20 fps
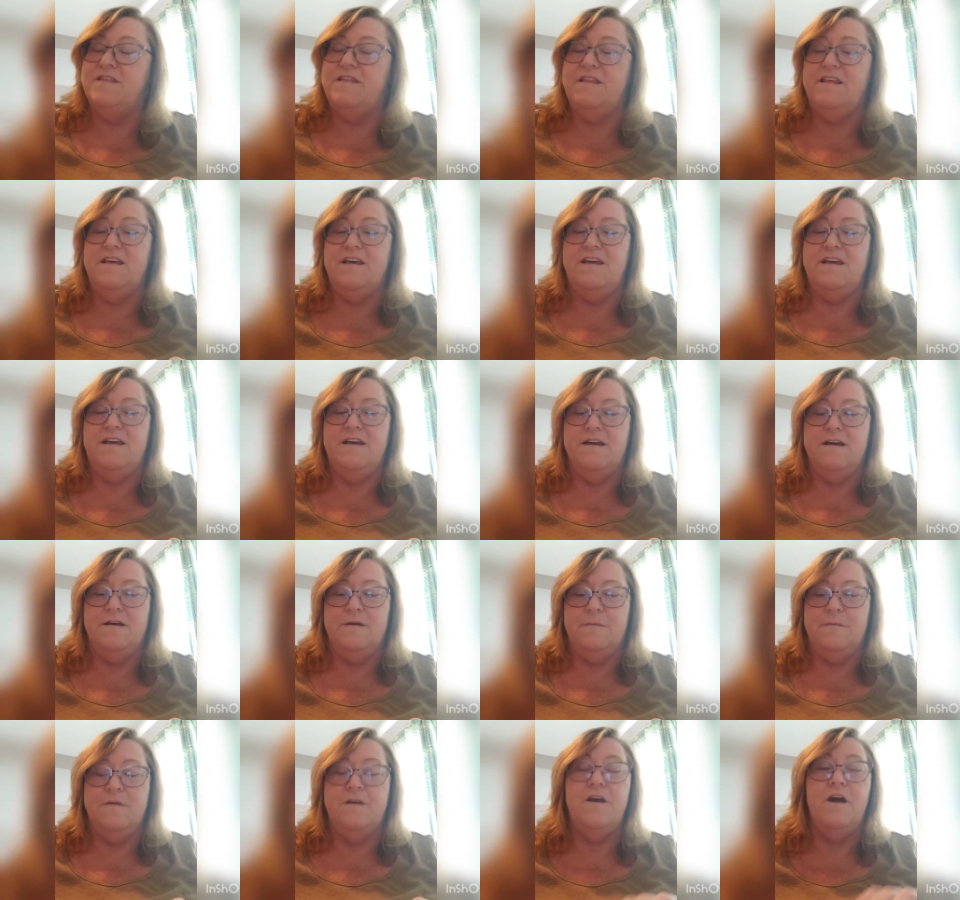the
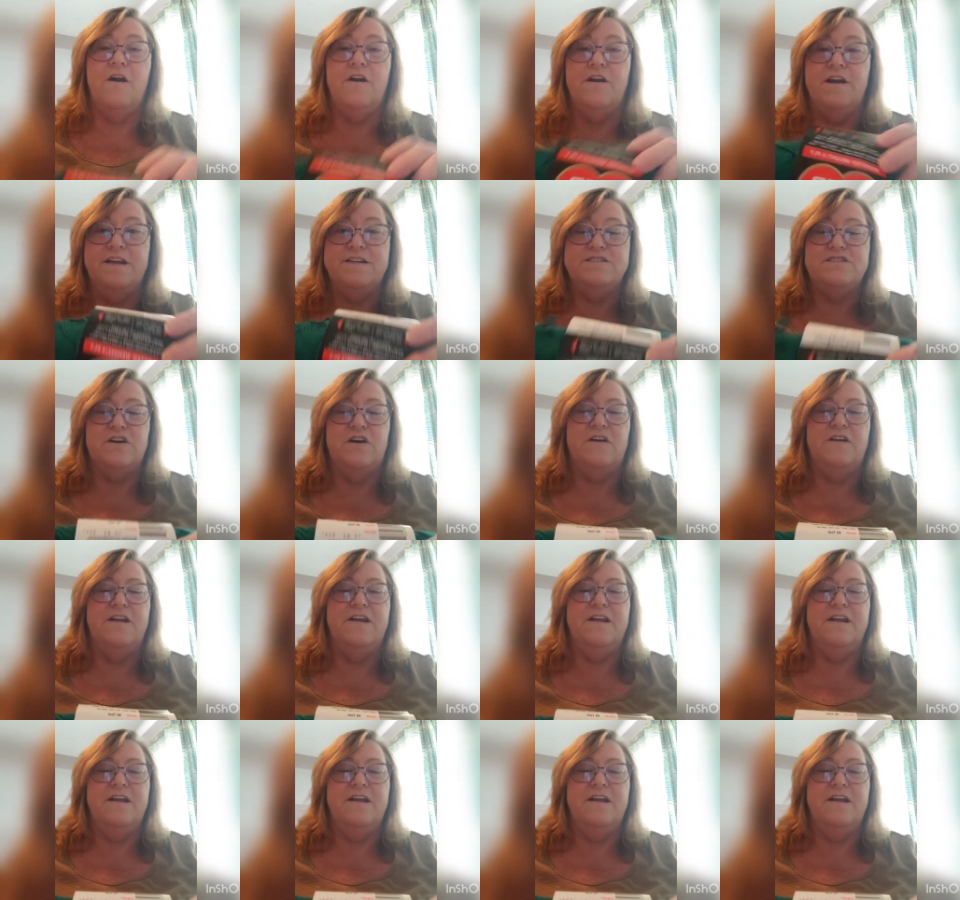yardage on it.